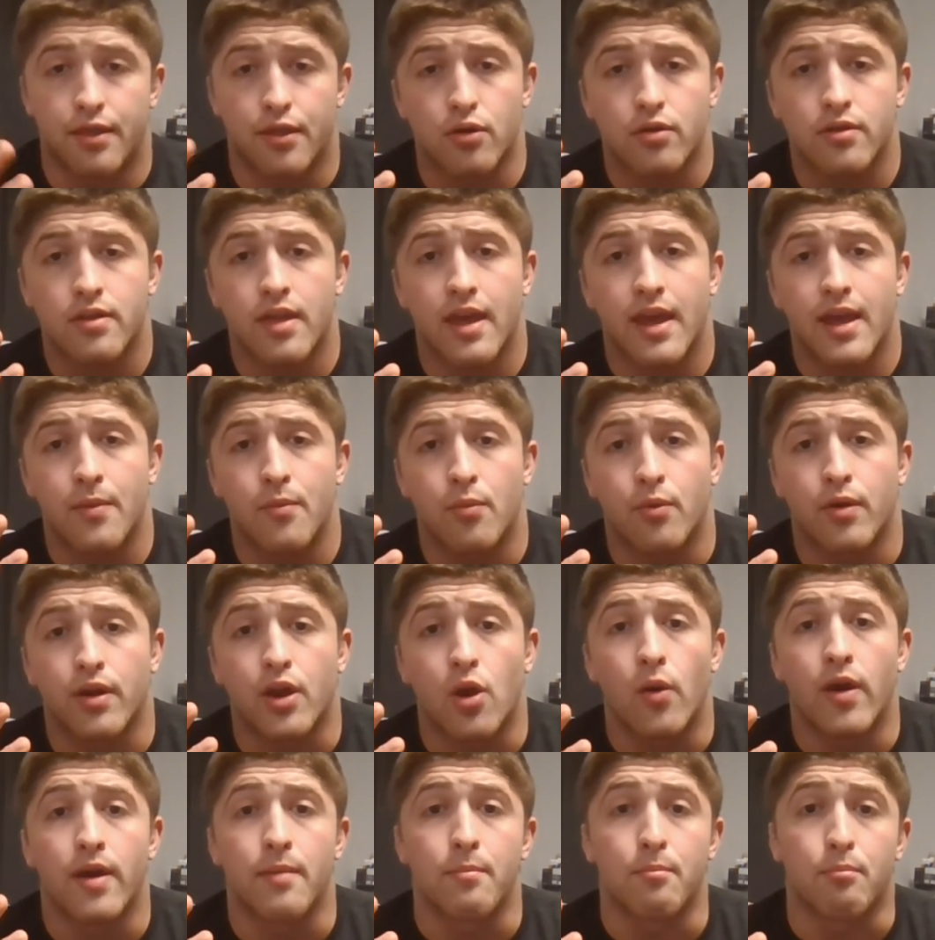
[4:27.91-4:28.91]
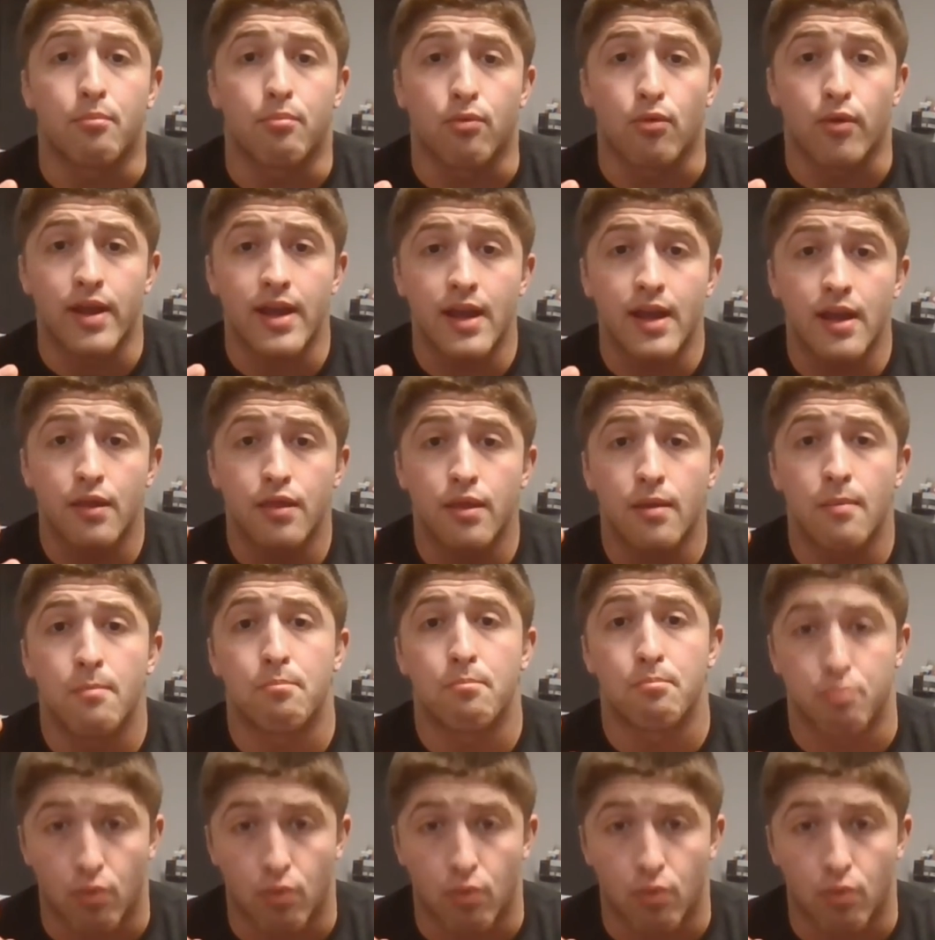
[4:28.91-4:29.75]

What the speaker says: third thing, we're going to go ahead and breathe.